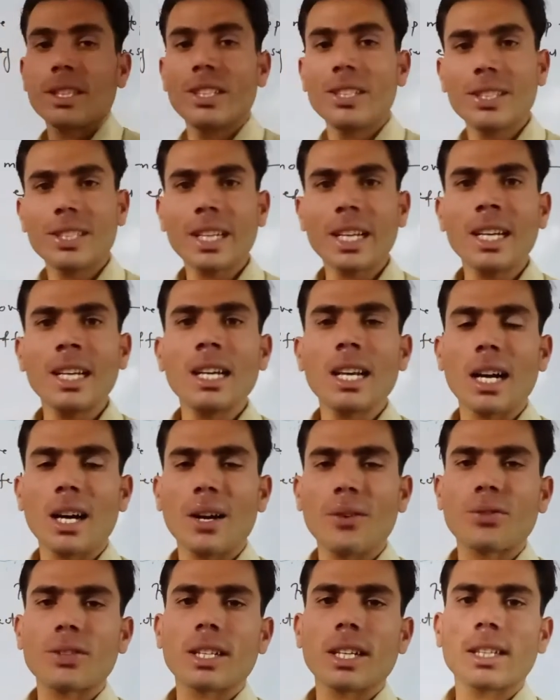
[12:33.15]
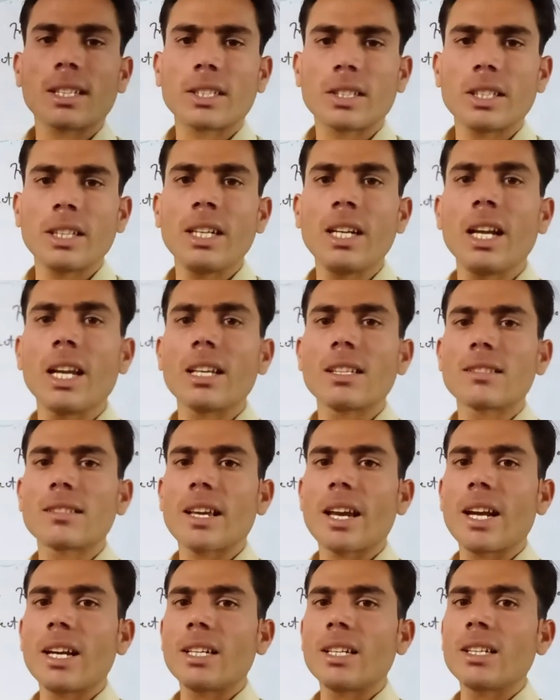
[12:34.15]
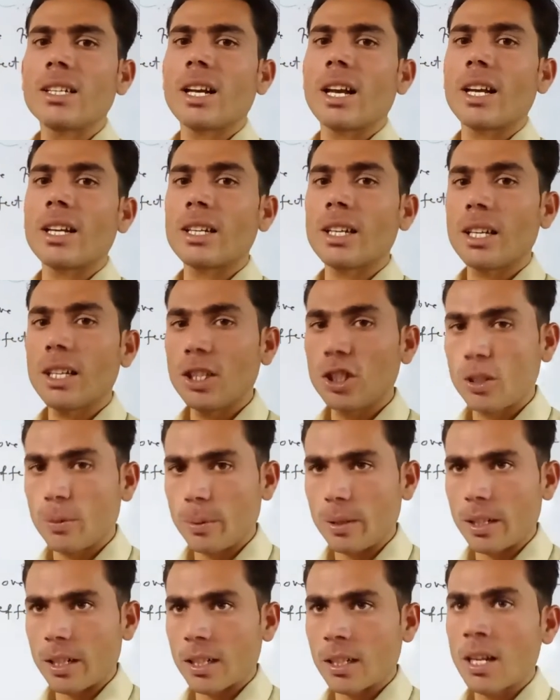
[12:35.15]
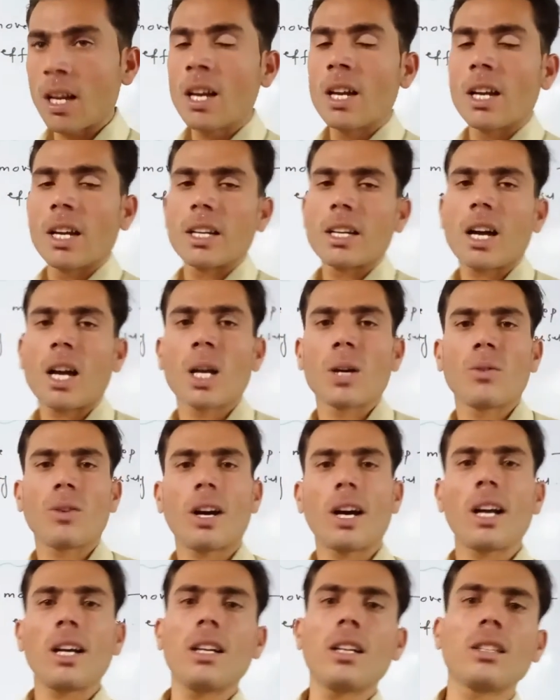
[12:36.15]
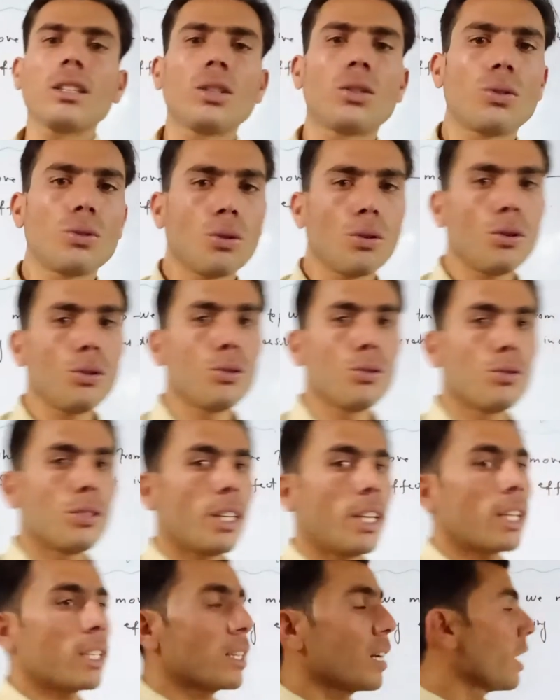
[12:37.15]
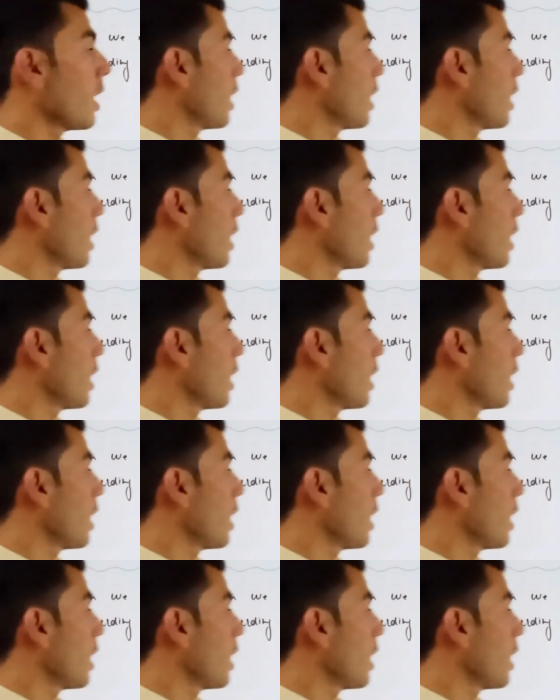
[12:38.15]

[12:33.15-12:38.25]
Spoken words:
Shell after shell is added in each period, and I have already told you that